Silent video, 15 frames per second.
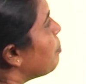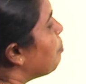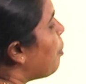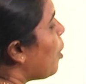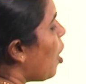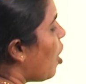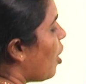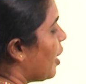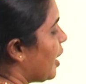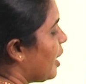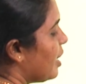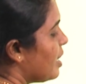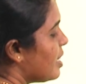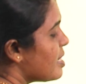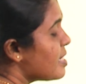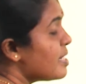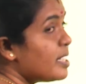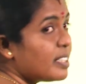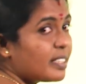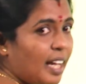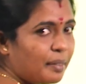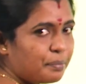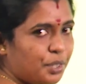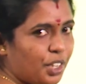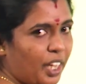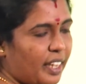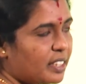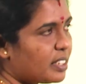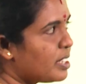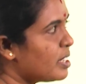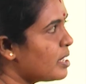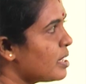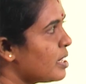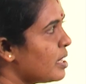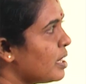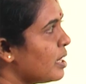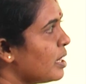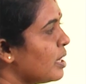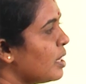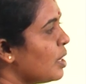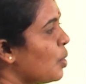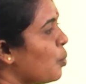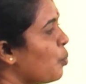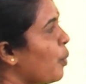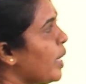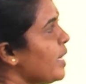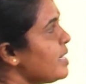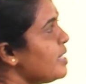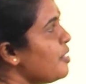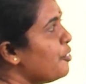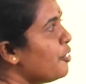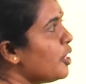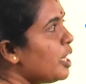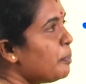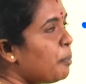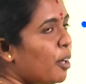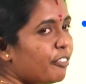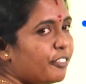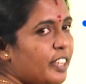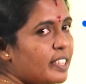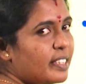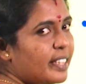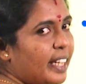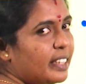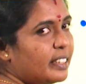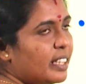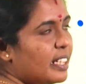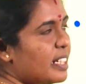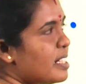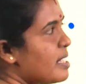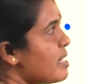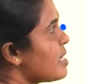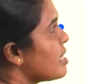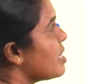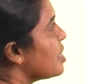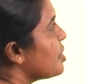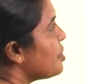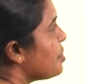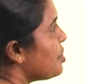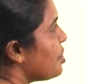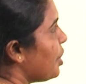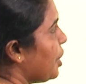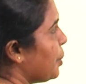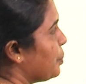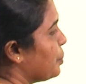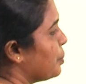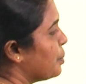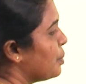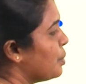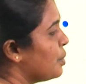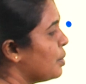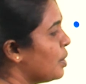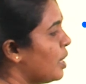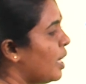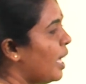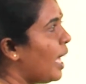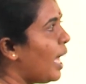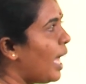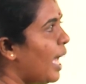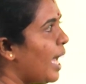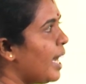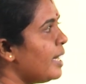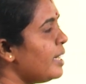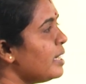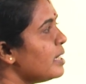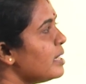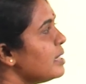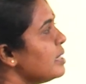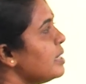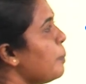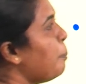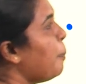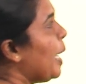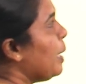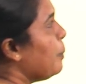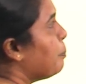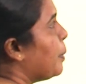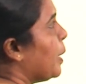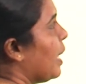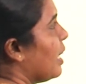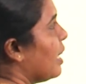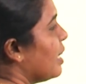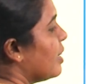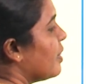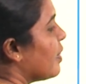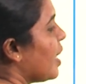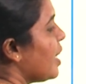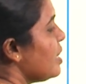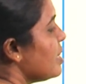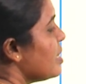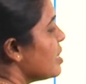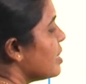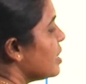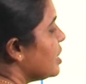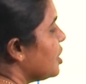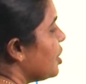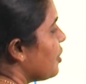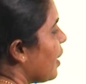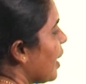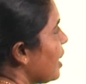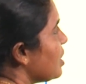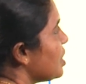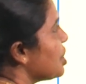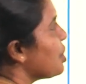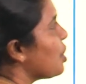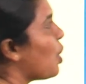boy is the subject. What is the verb of this sentence? Threw. And the paper, right? Direct